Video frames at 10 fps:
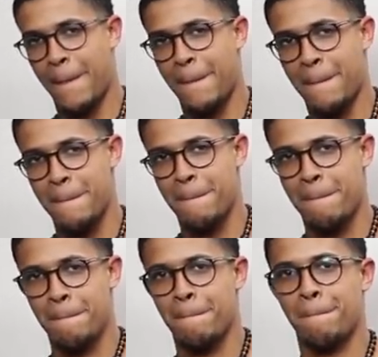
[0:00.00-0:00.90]

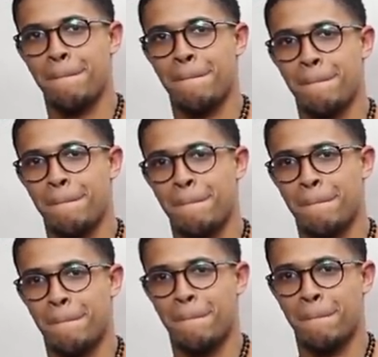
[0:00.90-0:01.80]

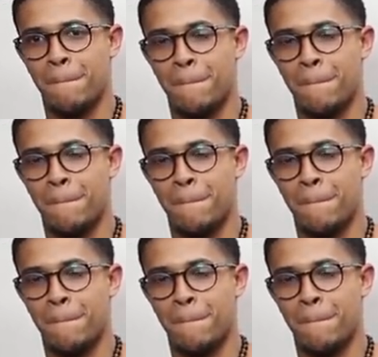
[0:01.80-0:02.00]
(silent)